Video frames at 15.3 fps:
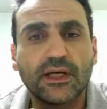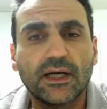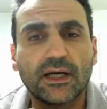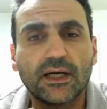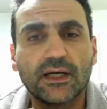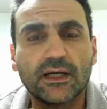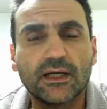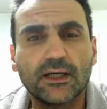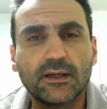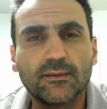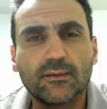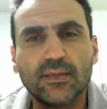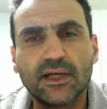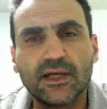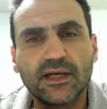
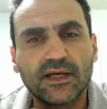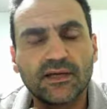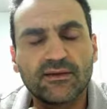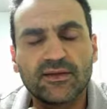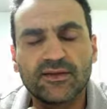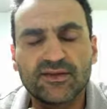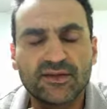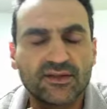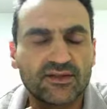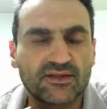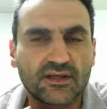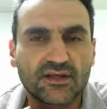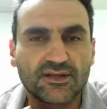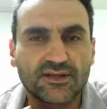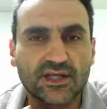and there's
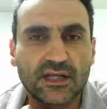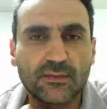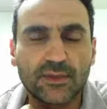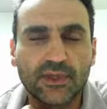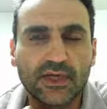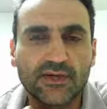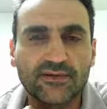just example